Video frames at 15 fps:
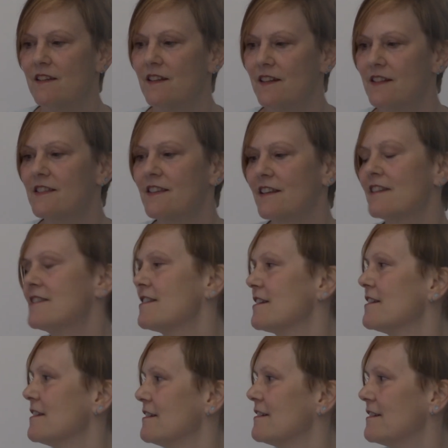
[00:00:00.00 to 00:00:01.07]

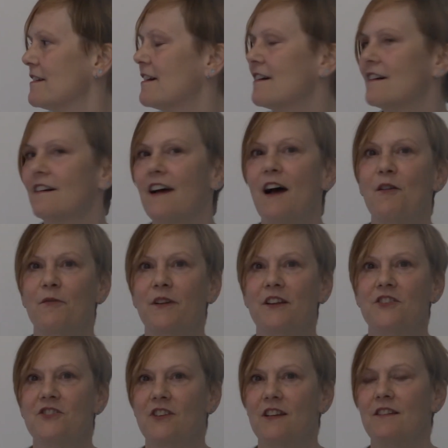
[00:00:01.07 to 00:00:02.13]
citizen
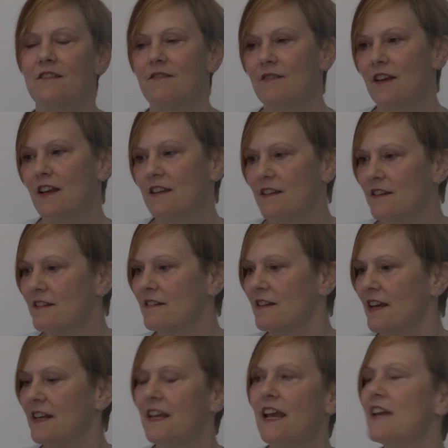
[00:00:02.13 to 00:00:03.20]
outreach and in
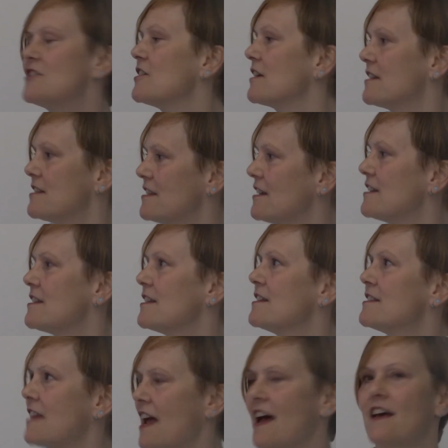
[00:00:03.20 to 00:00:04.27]
engaging
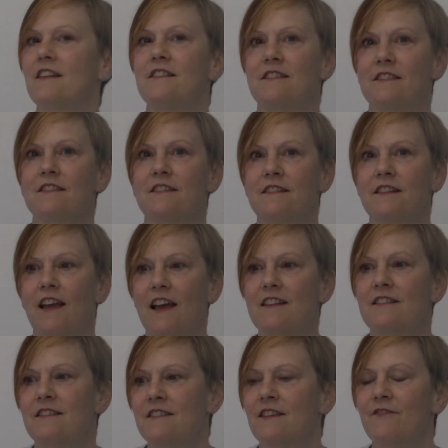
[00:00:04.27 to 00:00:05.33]
citizens as
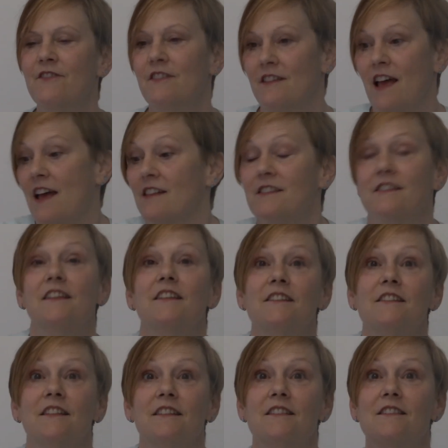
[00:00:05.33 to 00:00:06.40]

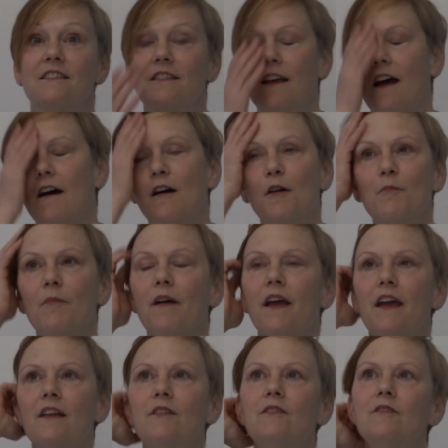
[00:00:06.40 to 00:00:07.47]
citizens,
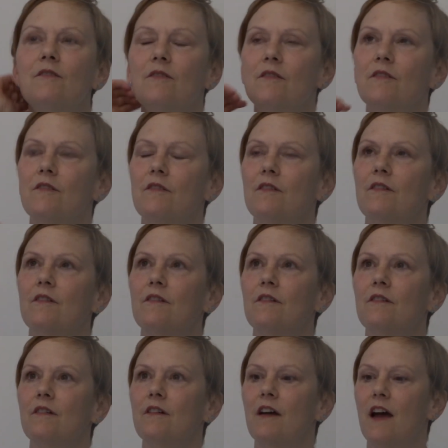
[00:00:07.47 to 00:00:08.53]
and
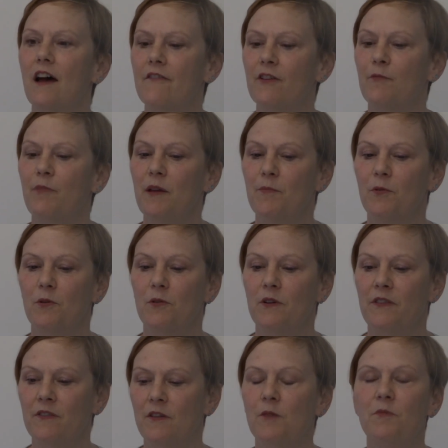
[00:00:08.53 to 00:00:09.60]
having people in
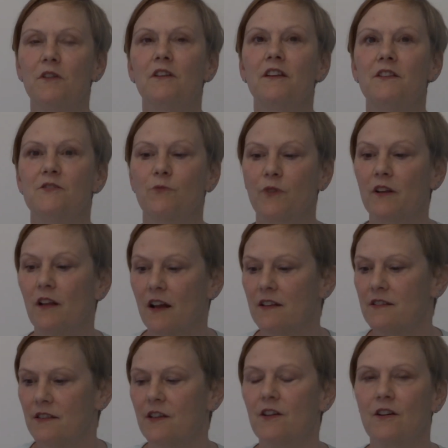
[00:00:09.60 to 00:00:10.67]
the communities realize
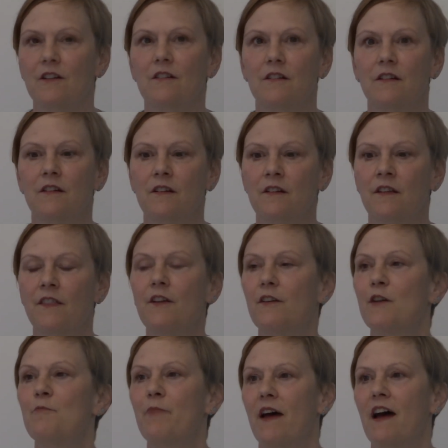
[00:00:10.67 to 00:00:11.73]
their
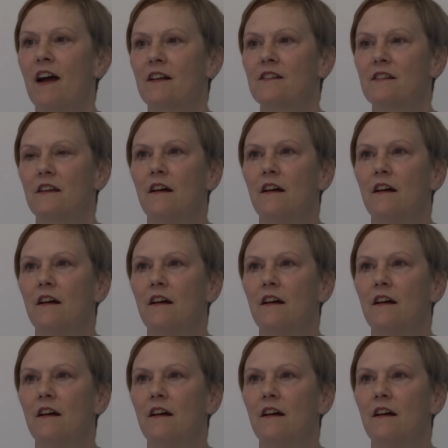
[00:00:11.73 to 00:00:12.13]
impact.